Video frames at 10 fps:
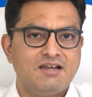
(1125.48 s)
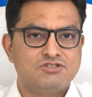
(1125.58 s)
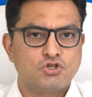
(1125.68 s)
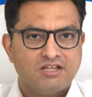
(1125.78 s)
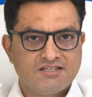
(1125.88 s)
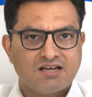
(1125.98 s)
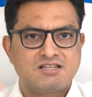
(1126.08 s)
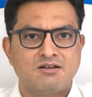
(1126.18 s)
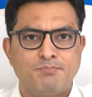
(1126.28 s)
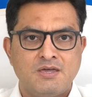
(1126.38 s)
So these are
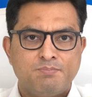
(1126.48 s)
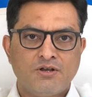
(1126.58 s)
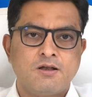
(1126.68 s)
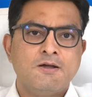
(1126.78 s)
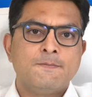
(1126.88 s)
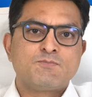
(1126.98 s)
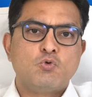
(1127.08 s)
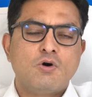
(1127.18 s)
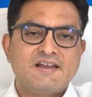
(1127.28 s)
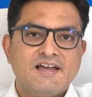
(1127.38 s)
the people
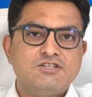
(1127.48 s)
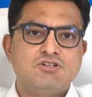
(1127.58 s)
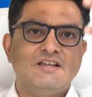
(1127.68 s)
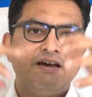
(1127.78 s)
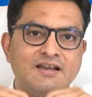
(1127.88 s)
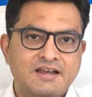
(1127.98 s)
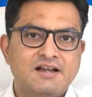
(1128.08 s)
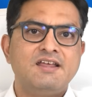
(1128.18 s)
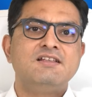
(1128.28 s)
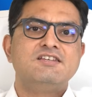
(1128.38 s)
who are actually
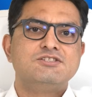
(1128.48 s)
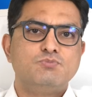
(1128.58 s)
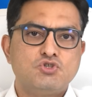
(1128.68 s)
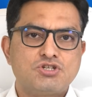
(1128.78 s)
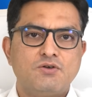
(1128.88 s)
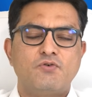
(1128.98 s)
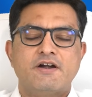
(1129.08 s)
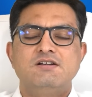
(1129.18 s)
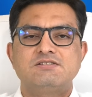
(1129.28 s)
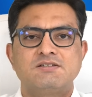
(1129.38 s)
creating these mutual
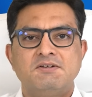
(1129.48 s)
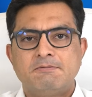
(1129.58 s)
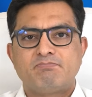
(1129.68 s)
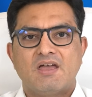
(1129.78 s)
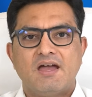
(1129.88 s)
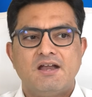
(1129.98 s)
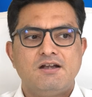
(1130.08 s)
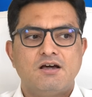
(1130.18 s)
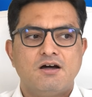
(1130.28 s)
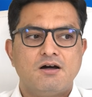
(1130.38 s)
funds, and
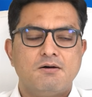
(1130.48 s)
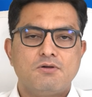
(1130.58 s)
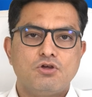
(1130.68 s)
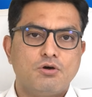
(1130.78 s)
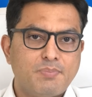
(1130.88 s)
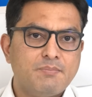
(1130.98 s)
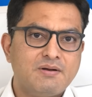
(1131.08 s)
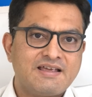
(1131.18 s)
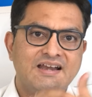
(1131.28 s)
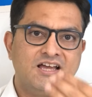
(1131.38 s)
people
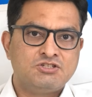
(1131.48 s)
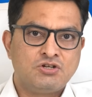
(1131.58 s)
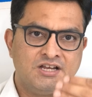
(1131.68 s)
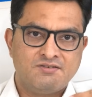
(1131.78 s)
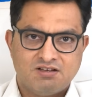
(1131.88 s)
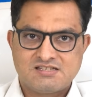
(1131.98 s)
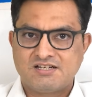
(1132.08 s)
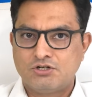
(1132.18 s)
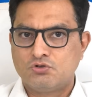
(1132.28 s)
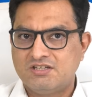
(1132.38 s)
can actually invest
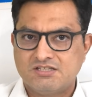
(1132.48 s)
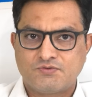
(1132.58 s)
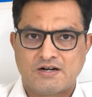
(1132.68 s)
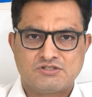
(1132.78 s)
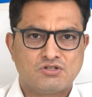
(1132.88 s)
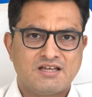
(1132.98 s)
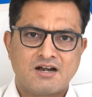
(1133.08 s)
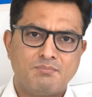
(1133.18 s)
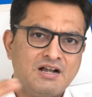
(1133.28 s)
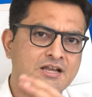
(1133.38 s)
into these funds. So there are
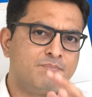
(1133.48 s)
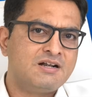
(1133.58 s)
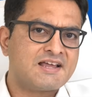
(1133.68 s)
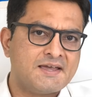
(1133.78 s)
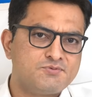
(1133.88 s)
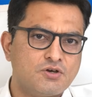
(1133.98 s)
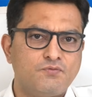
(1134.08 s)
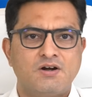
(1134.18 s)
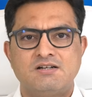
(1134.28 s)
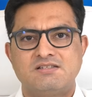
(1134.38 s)
multiple types of
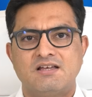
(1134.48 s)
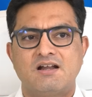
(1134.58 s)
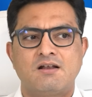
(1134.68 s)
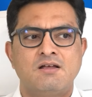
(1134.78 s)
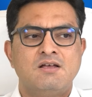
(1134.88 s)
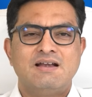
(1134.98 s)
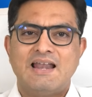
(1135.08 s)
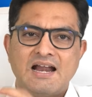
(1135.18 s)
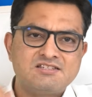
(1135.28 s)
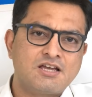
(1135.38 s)
funds. There are
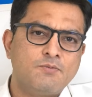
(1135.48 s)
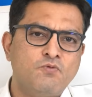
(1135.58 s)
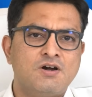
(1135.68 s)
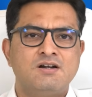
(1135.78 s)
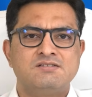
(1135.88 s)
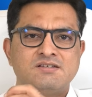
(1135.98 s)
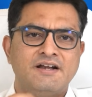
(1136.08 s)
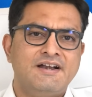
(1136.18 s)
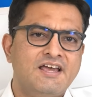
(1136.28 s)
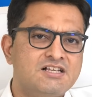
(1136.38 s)
large cap funds,
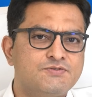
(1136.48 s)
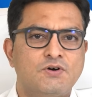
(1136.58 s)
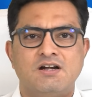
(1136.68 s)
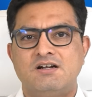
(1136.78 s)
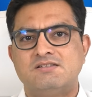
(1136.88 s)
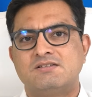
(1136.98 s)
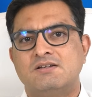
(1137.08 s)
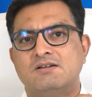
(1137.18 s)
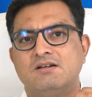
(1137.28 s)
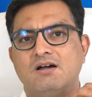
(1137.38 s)
index funds,
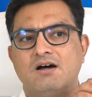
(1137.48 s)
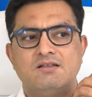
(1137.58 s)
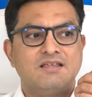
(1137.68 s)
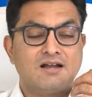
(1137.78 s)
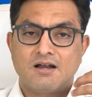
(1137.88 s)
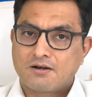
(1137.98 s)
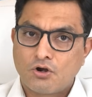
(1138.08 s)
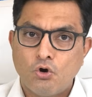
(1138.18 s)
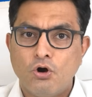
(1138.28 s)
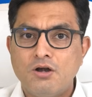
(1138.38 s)
there are
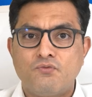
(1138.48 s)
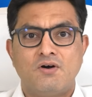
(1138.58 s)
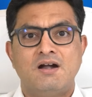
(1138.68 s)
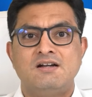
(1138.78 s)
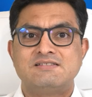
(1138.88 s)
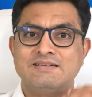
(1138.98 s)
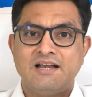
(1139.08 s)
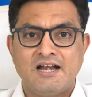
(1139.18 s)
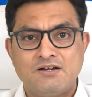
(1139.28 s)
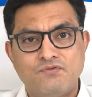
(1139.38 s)
gold funds,
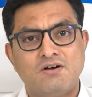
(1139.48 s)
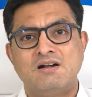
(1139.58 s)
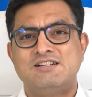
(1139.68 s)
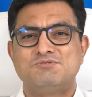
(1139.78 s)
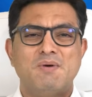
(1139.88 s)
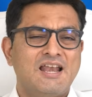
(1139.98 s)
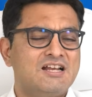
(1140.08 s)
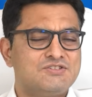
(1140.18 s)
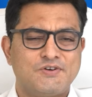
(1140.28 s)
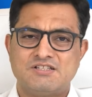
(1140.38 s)
debt funds,
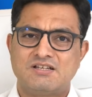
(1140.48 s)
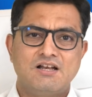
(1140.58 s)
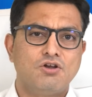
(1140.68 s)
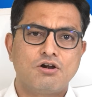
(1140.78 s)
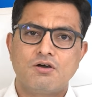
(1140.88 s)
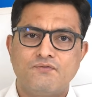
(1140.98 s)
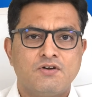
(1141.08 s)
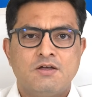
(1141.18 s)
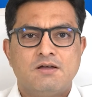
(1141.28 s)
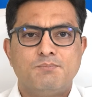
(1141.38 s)
balance funds. There are a lot of
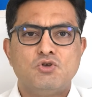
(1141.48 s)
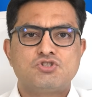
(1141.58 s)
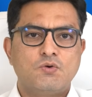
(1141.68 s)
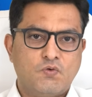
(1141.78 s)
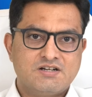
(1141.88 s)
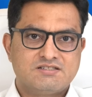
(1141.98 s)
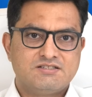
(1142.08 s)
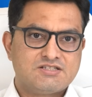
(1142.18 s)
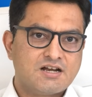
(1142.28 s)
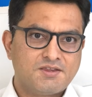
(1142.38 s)
mutual funds
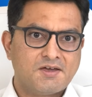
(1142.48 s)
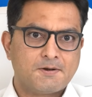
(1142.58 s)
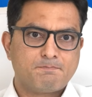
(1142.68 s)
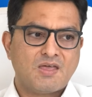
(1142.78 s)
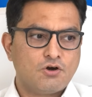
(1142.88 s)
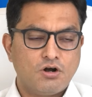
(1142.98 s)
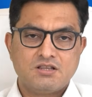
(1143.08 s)
which are there, and all